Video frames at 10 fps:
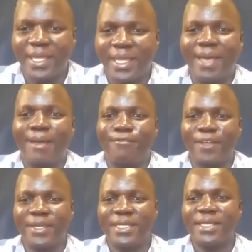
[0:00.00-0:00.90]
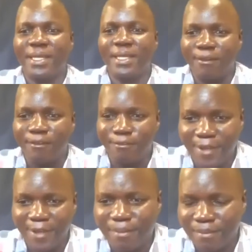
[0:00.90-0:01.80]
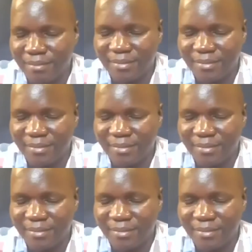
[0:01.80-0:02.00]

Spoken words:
they are very firm.